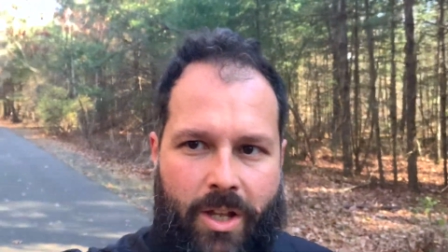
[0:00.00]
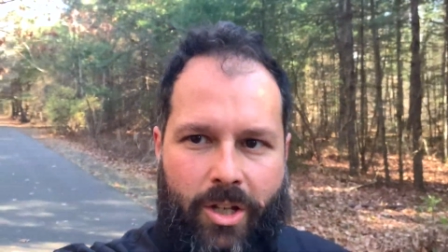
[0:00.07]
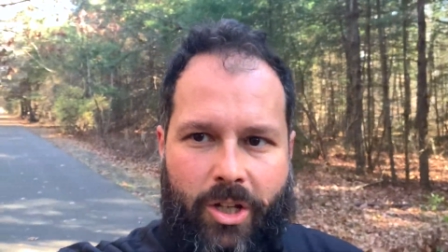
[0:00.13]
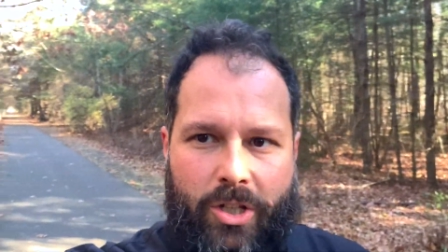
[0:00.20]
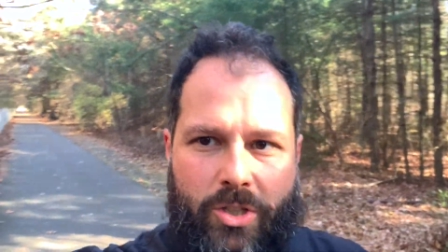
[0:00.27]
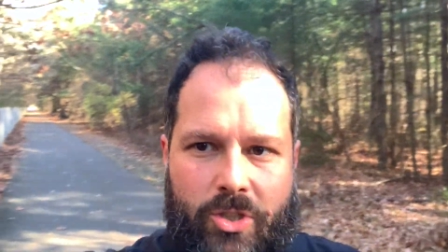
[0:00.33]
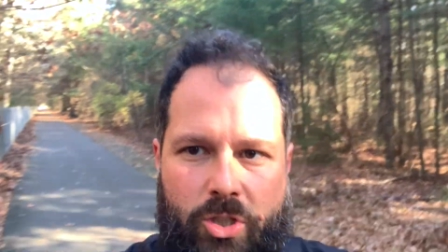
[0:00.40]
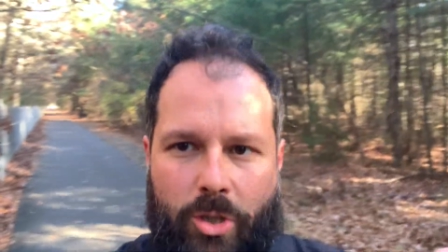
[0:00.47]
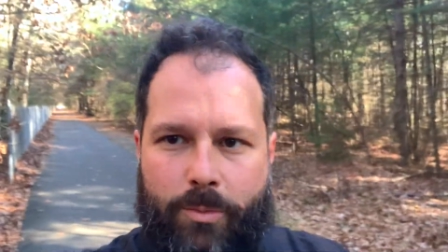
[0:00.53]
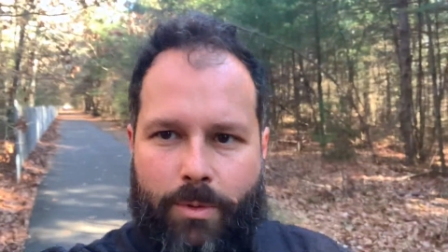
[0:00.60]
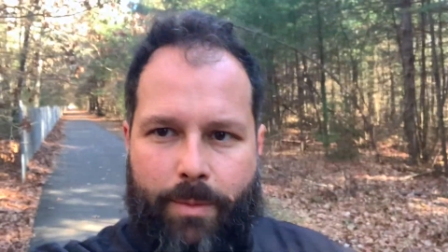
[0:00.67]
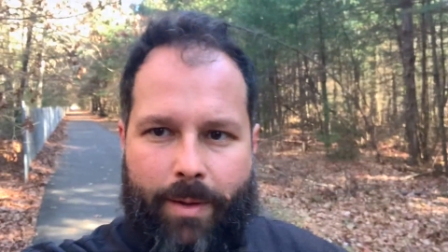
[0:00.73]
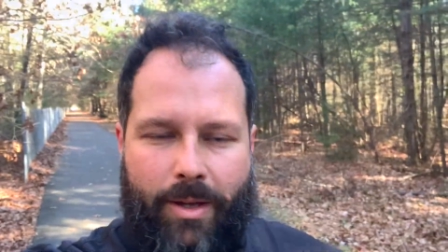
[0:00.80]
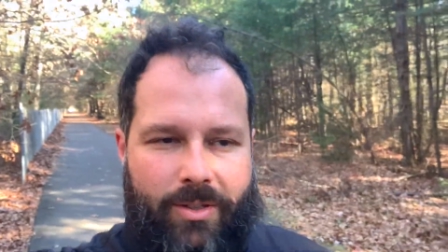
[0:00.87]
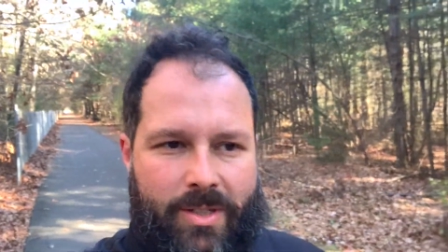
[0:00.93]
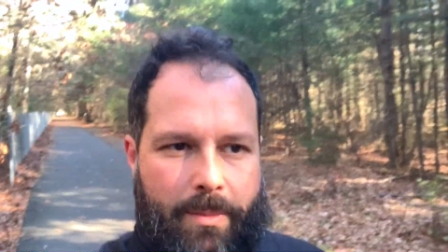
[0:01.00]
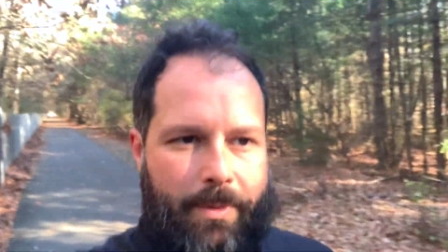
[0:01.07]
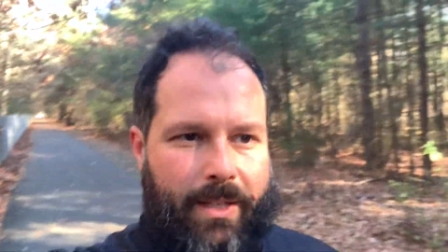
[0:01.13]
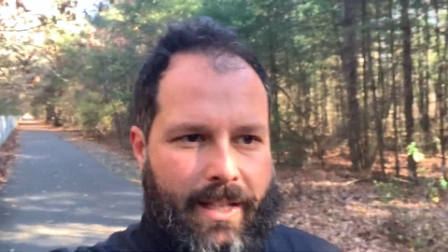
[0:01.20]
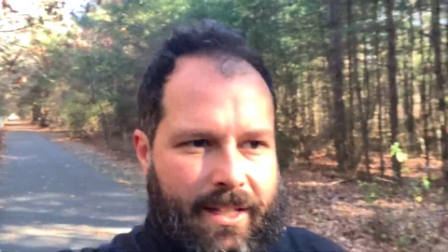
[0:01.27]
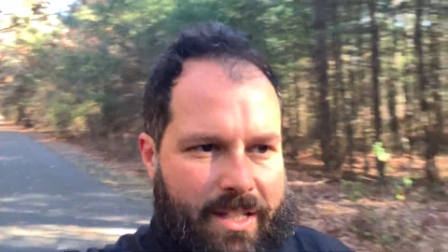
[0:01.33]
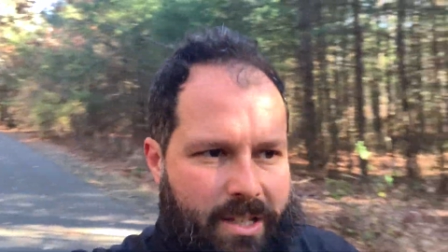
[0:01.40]
consumed about
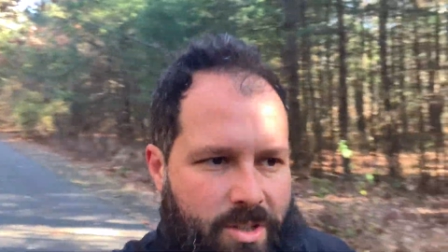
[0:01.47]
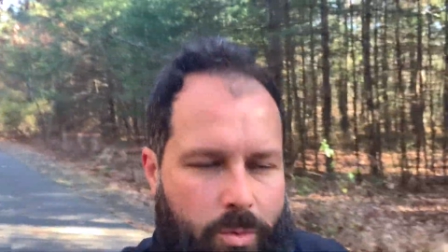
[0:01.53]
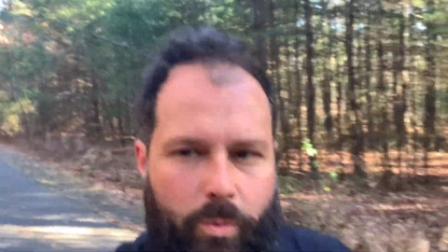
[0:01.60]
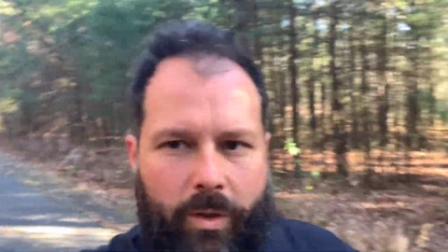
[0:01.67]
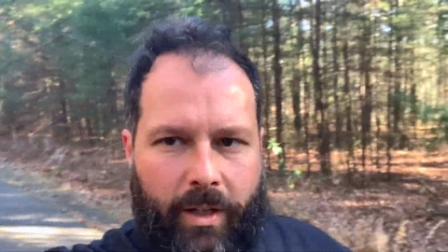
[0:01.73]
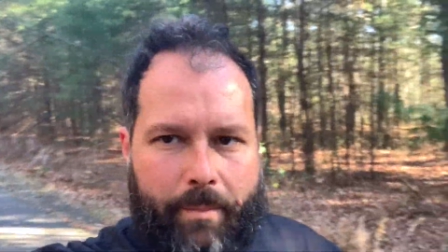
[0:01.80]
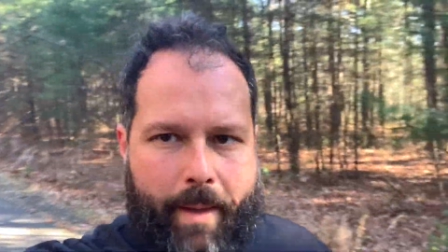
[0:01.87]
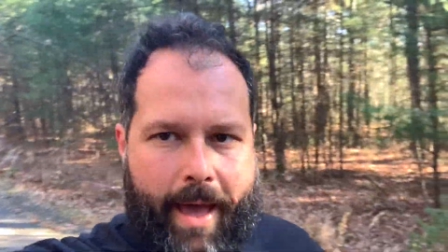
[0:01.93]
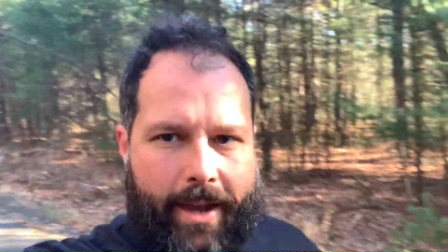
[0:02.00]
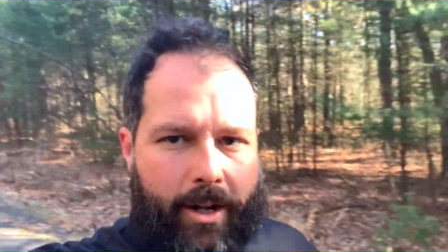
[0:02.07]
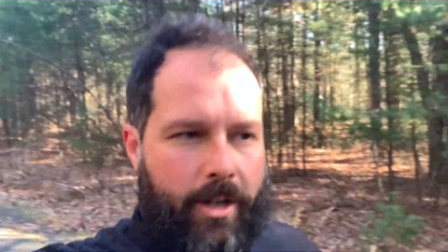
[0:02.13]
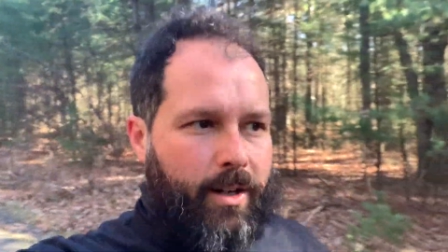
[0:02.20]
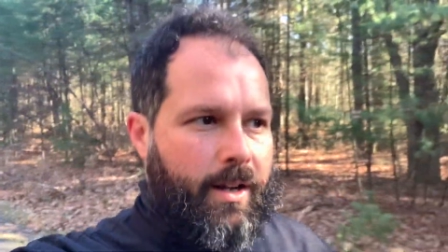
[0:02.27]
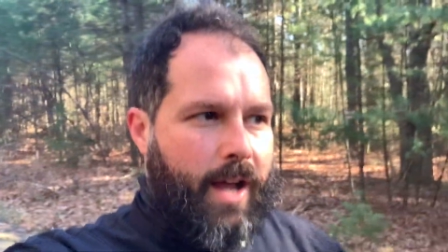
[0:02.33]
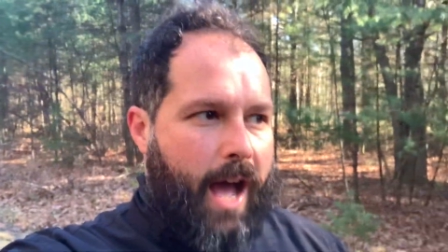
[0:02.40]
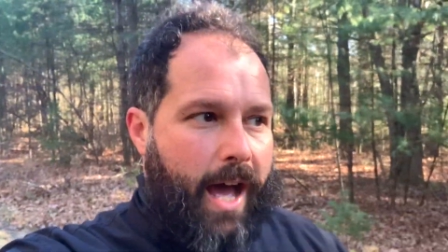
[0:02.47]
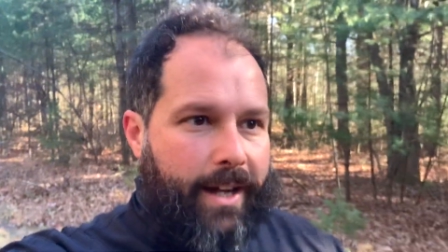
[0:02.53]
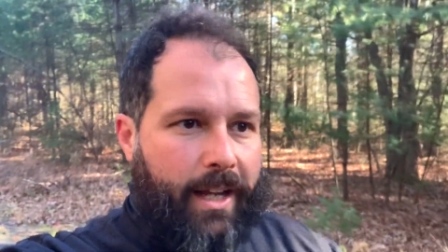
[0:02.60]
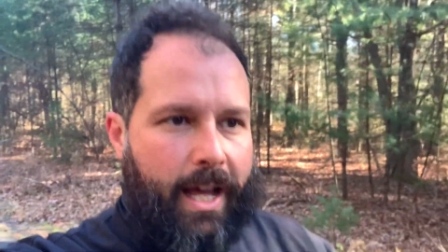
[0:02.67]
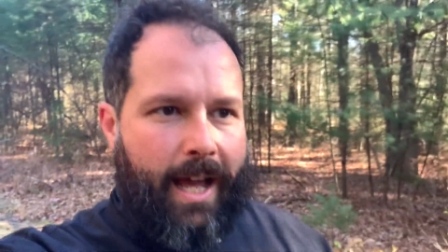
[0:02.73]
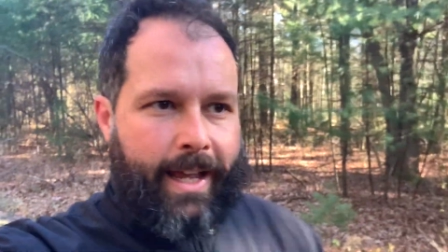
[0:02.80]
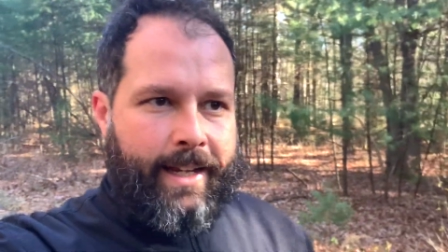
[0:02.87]
something that doesn't really matter
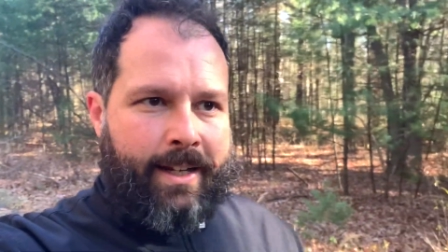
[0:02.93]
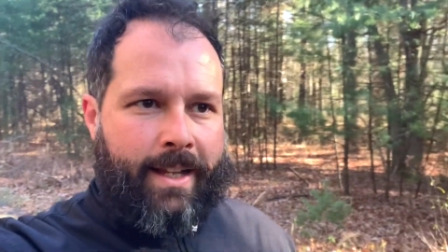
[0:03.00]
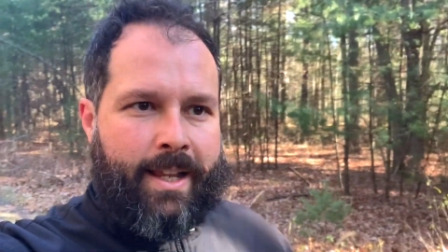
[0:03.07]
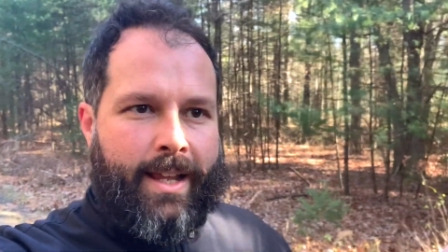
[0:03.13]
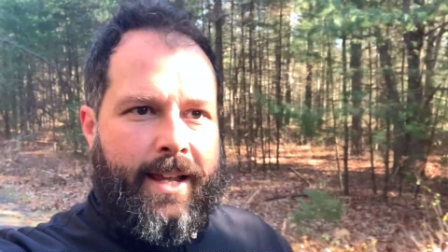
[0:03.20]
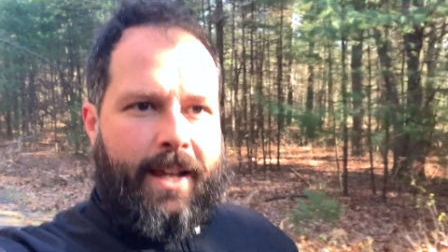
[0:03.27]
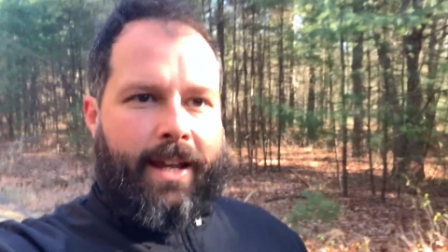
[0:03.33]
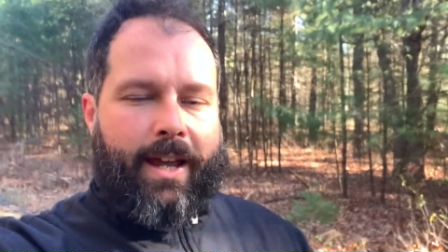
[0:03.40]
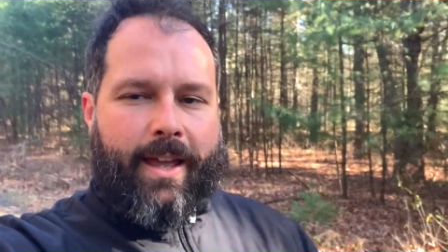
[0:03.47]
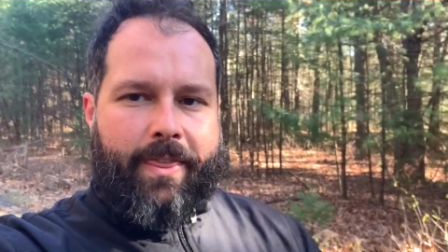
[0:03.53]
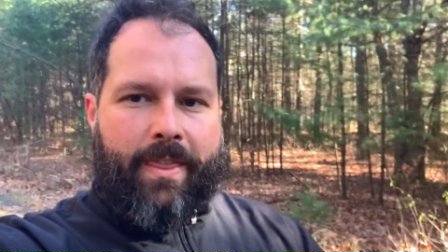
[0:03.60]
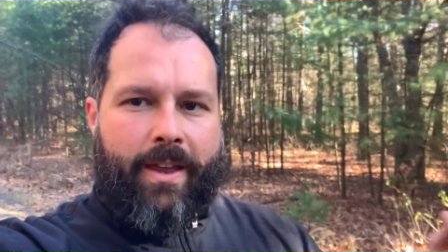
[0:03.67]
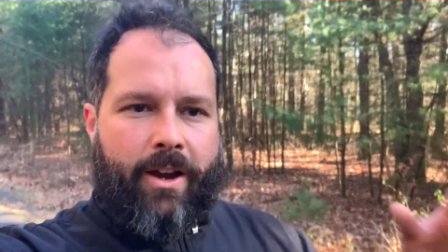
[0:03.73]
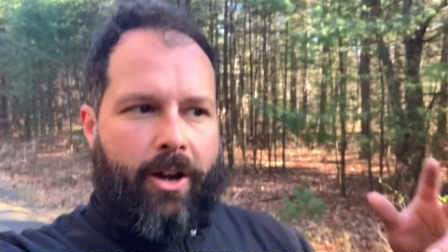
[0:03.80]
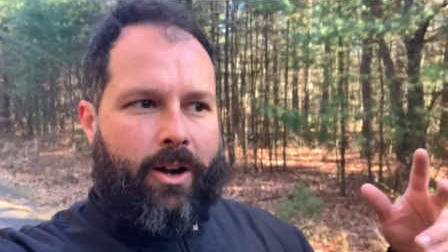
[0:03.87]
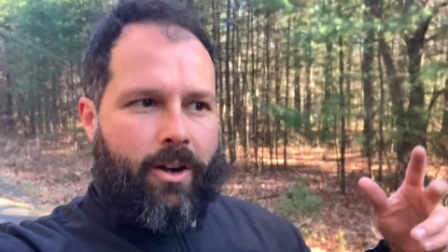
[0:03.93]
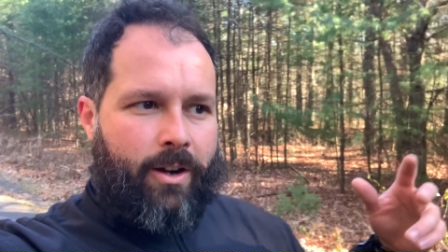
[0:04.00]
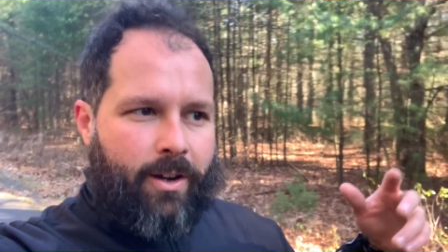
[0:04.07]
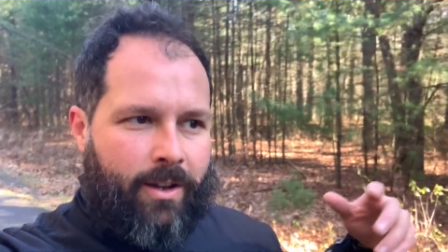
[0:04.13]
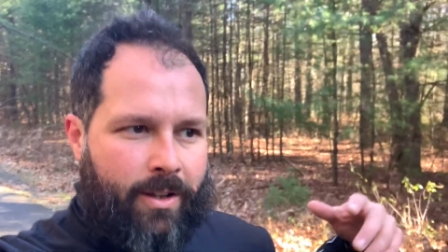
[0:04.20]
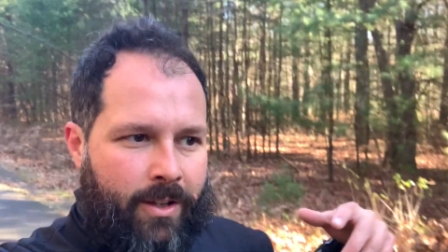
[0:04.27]
online and their